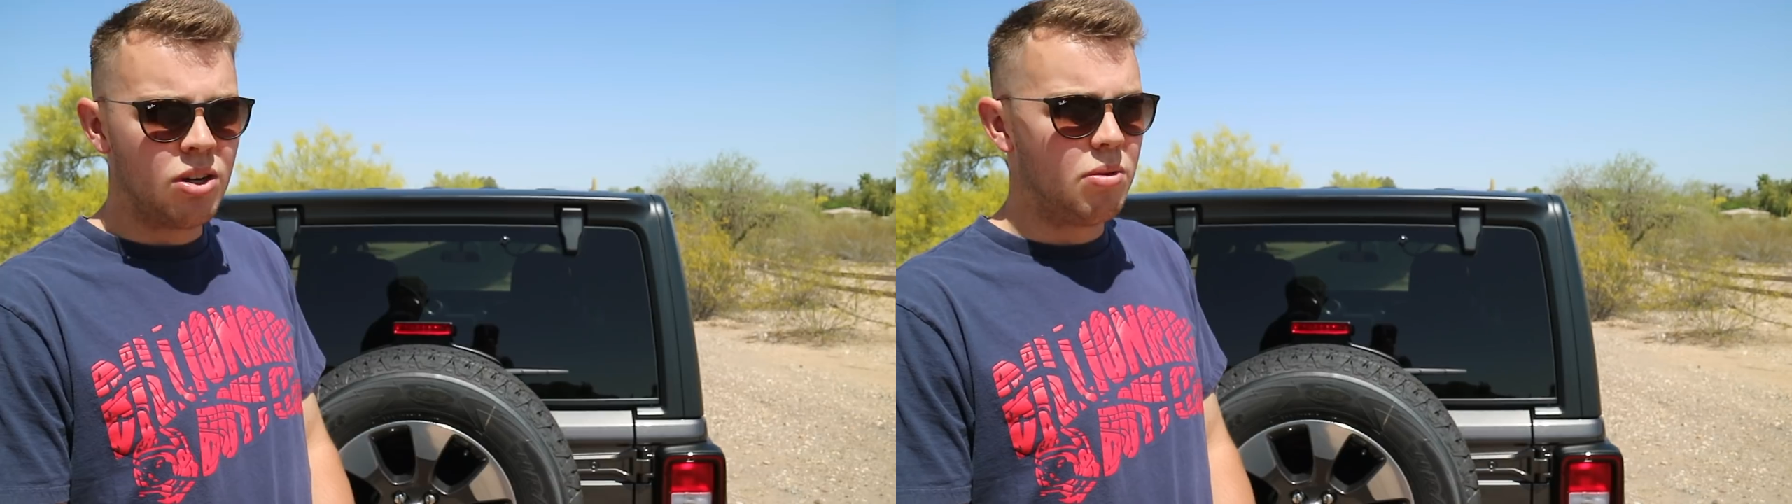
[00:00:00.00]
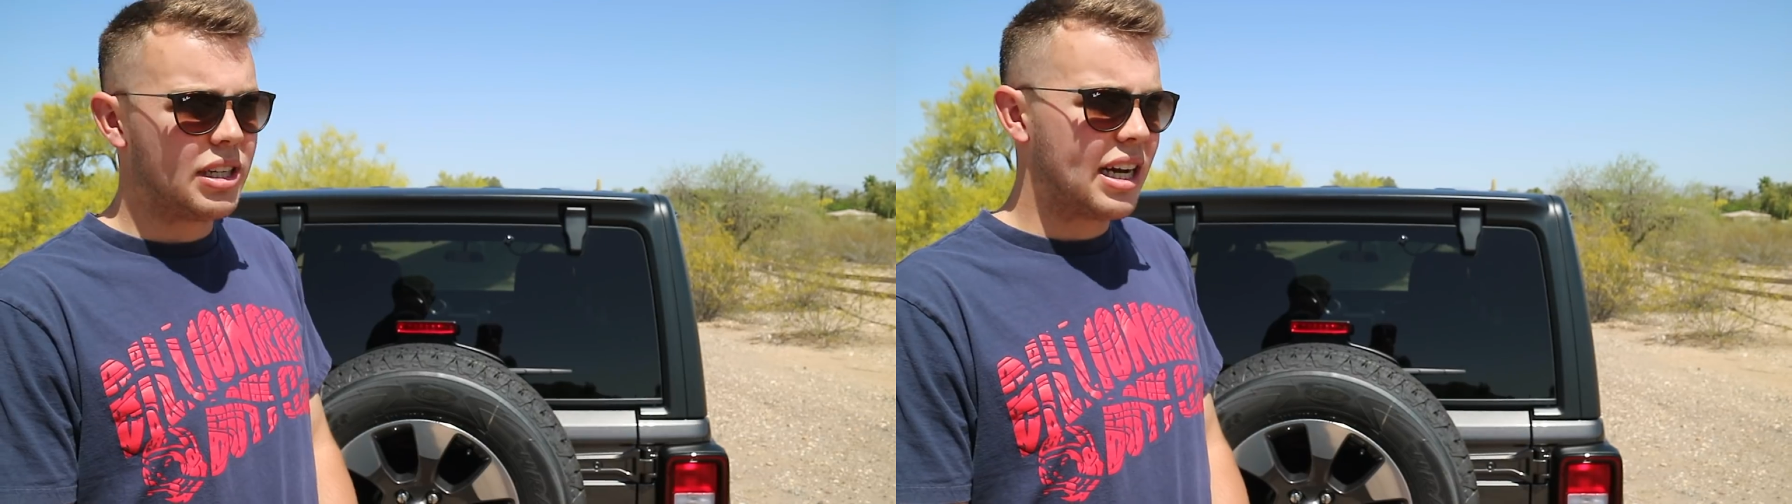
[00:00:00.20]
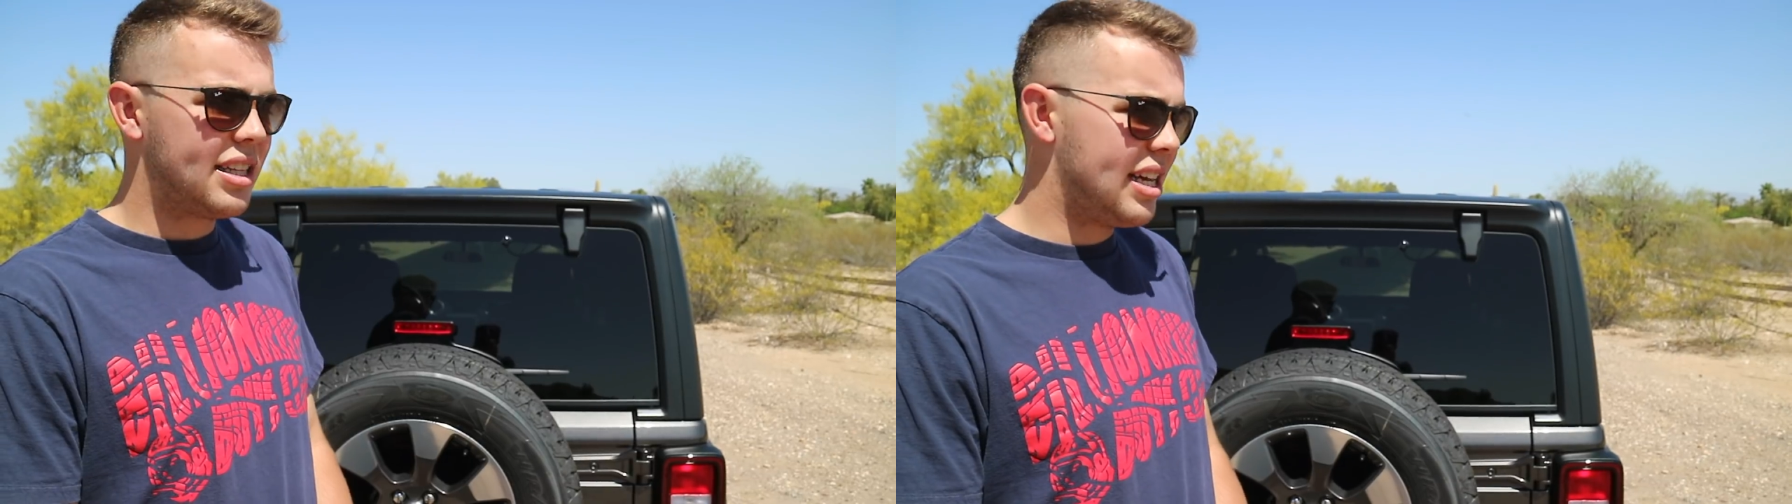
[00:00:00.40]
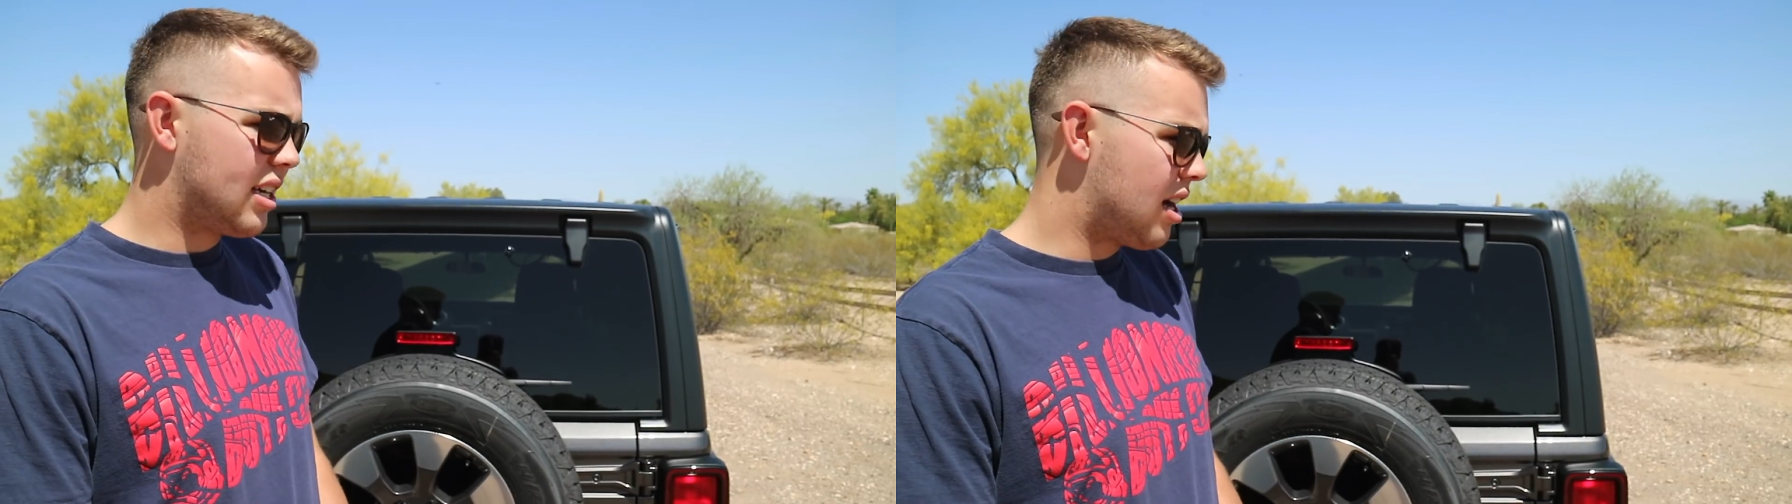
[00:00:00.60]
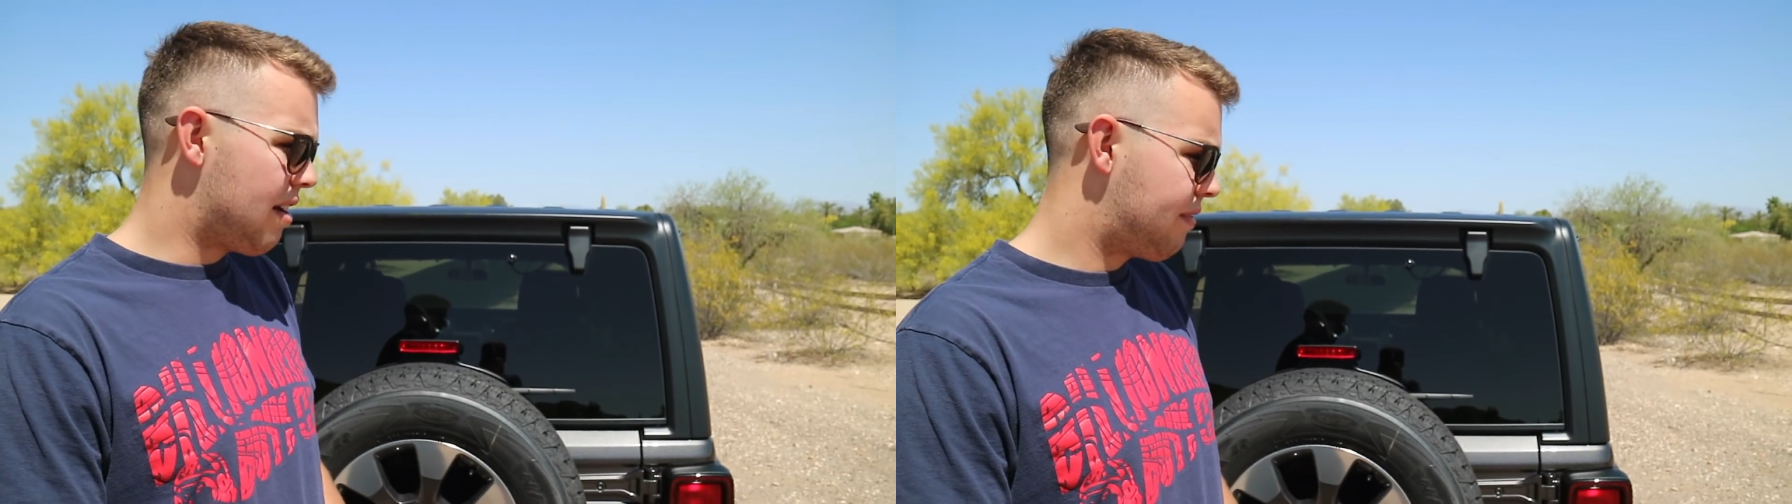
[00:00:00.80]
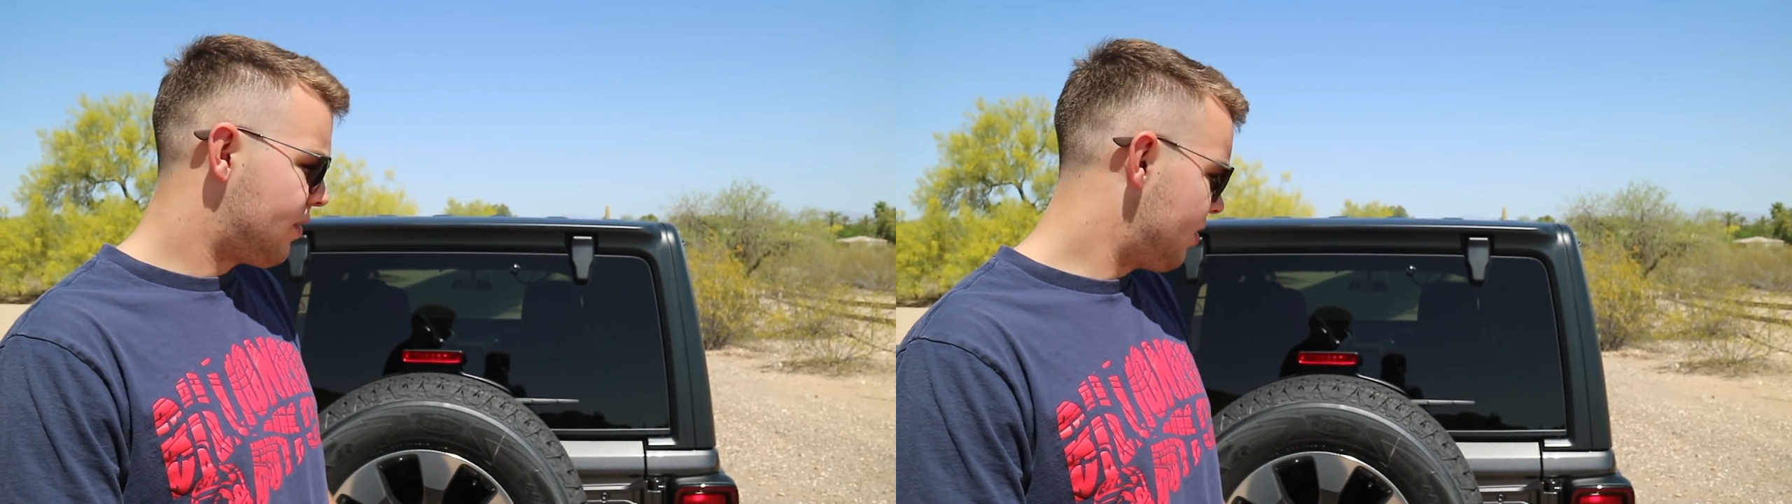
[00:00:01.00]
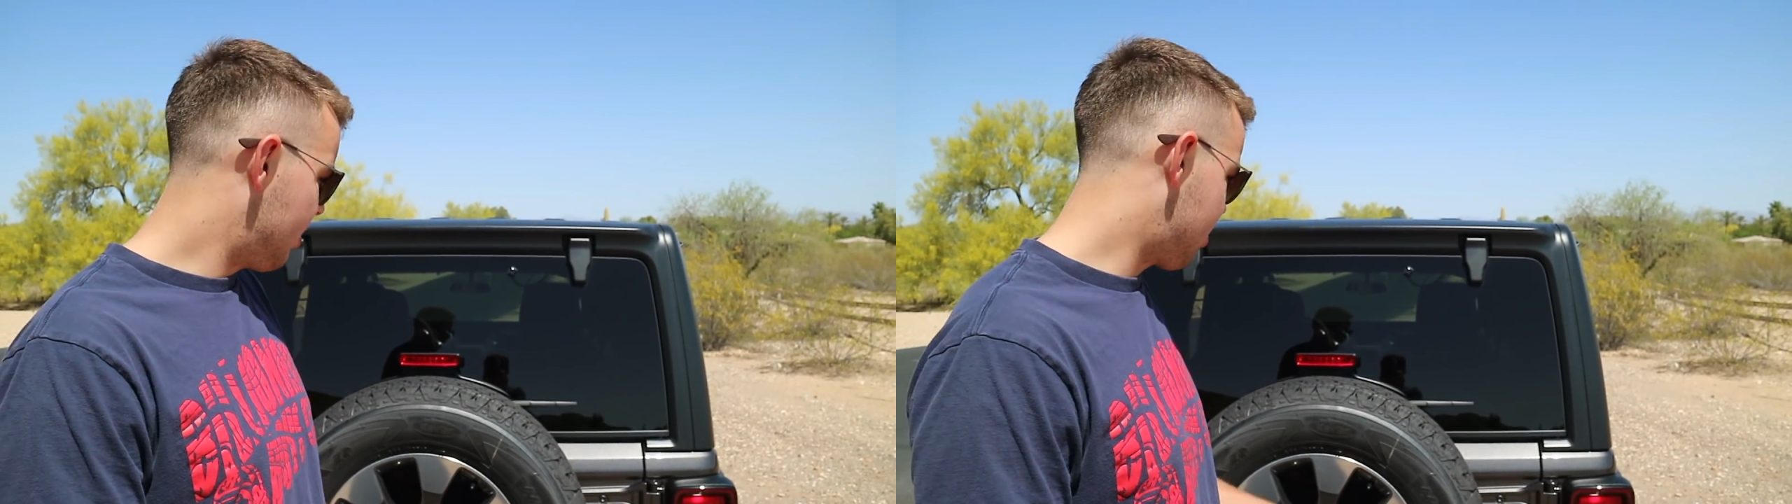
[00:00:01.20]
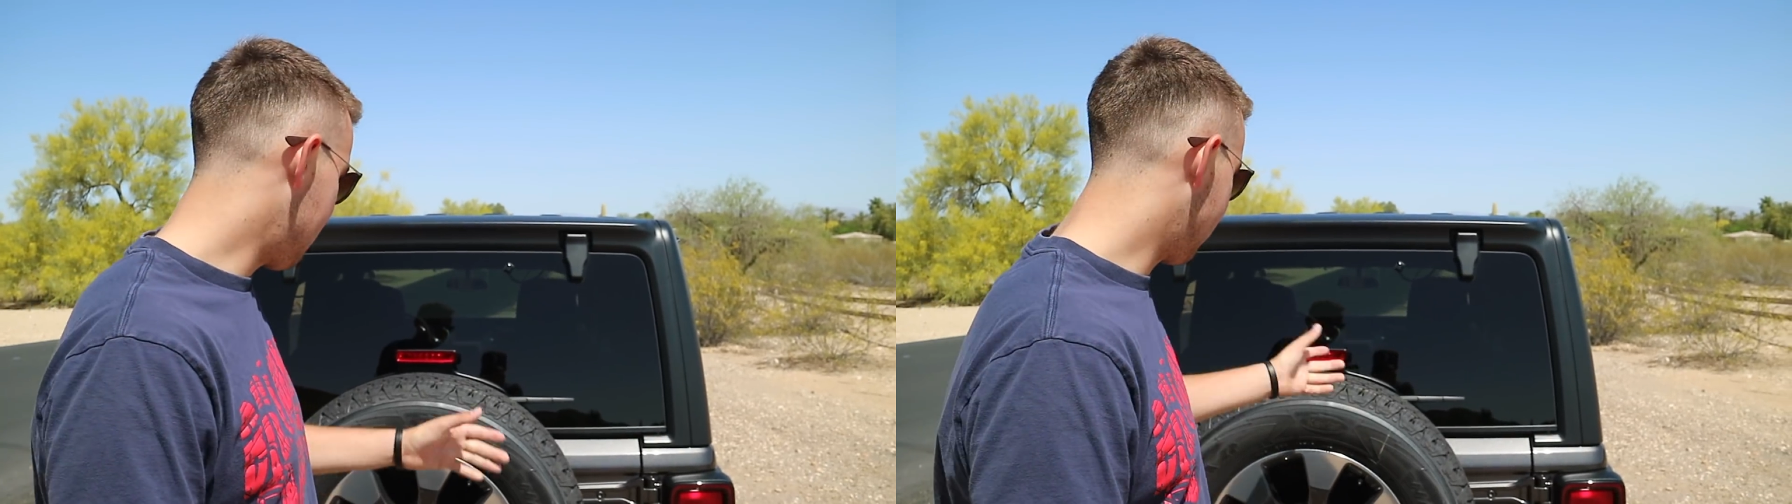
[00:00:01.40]
when you got to take off
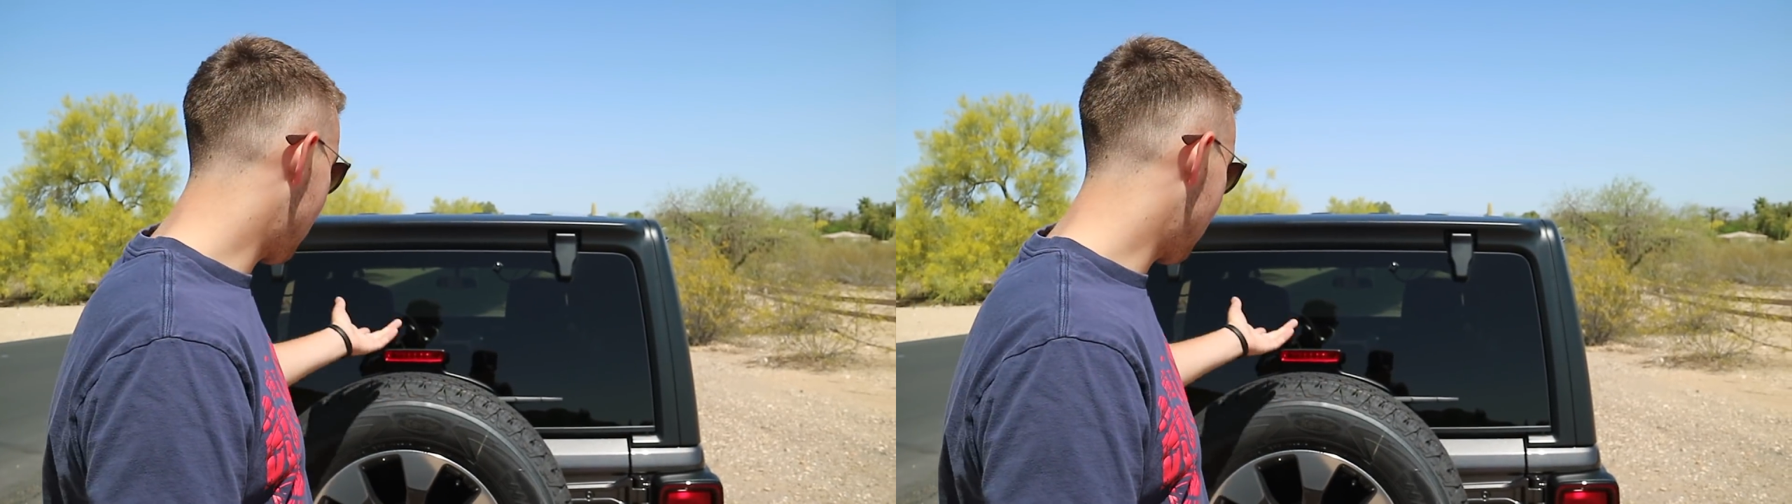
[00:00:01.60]
the spare